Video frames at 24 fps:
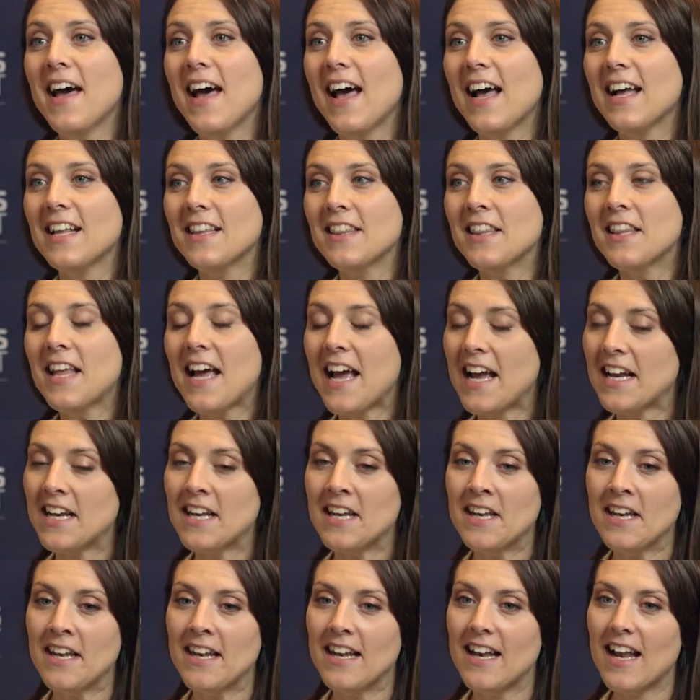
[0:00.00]
And,
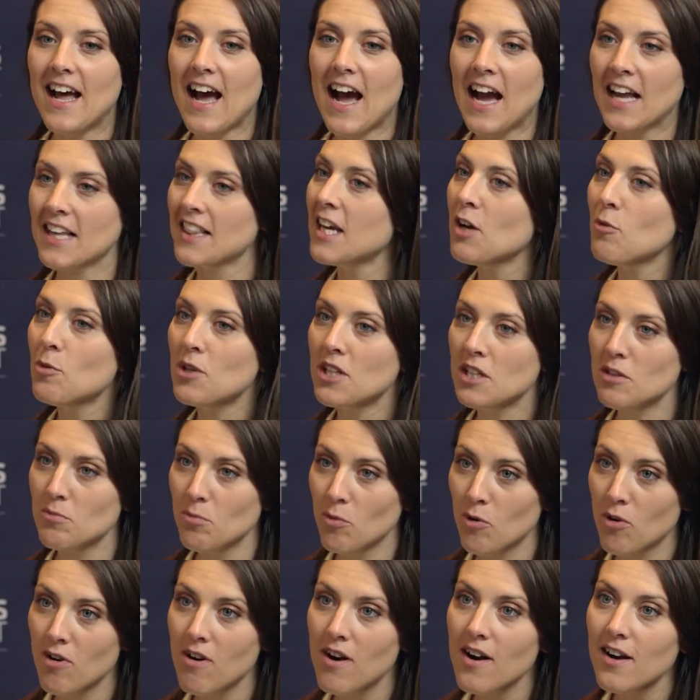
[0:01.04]
and I think we need
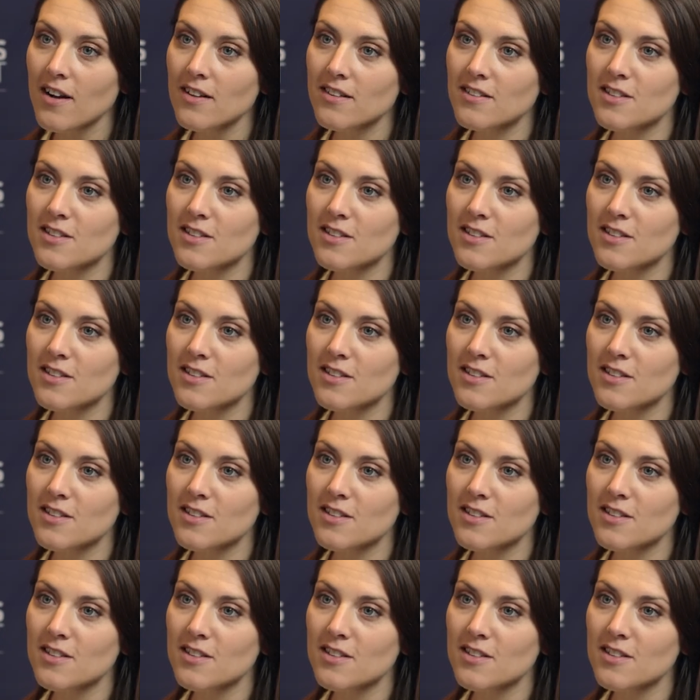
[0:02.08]
more.